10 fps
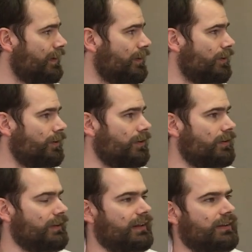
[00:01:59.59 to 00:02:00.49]

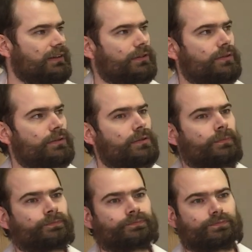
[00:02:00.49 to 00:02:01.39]
or like give
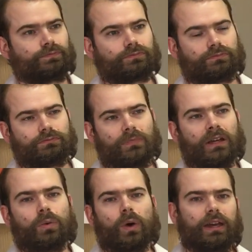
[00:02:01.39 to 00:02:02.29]
you
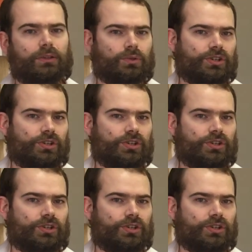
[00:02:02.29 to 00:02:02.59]
a way to